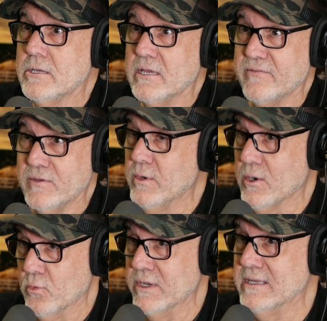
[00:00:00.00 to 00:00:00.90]
If you want to
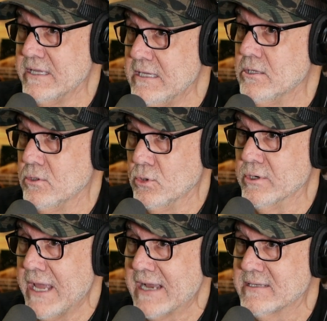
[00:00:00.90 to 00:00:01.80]
really
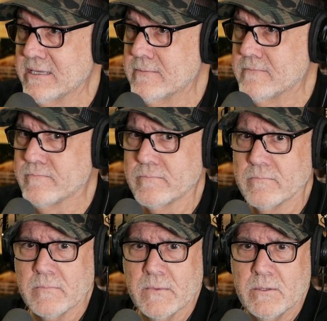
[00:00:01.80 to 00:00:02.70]
learn acting,
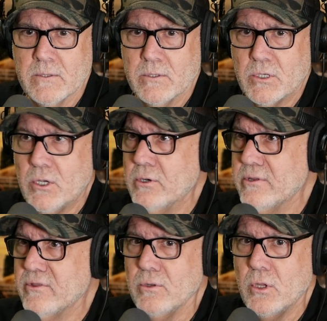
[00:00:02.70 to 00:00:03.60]
go to
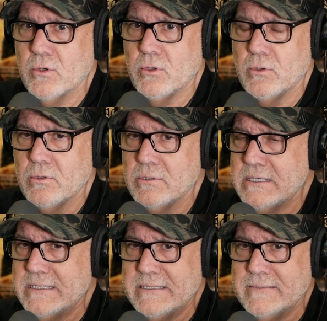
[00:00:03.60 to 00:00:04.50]
the local
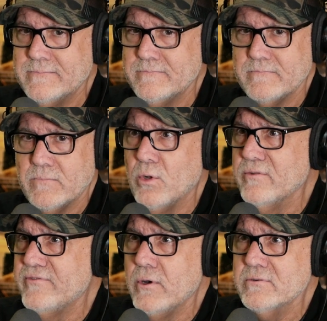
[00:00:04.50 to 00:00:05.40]
old
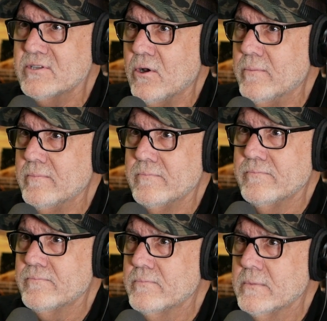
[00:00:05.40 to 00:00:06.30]
folks home
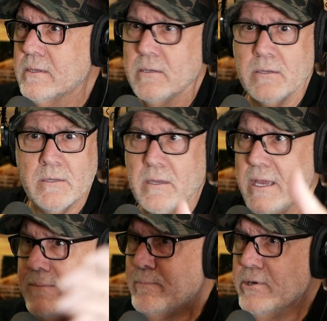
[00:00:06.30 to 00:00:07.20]

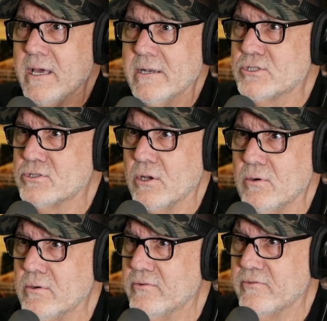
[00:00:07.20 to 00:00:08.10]
and put on a
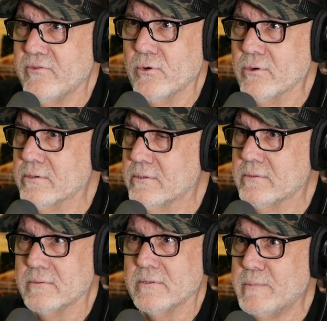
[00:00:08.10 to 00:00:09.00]
show for
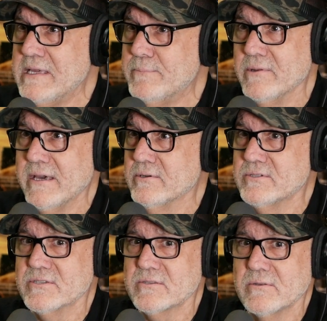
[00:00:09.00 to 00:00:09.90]
the people that are
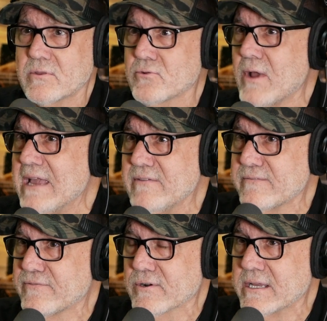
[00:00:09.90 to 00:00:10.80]
just thriving
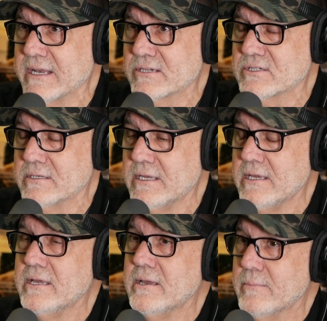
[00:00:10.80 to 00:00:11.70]
for connection.
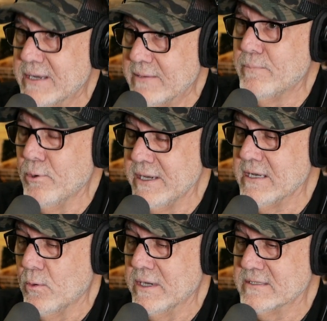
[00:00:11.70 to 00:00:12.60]
But the
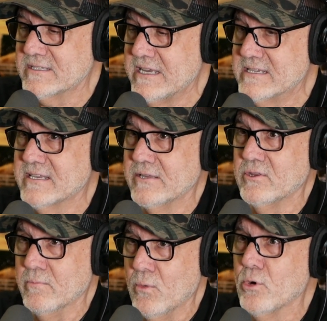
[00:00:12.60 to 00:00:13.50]
point was, he said,
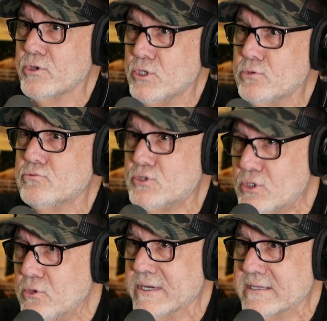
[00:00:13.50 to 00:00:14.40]
the more you
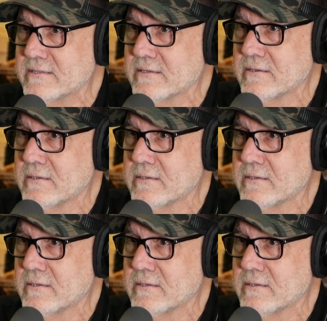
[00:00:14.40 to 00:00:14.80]
do it,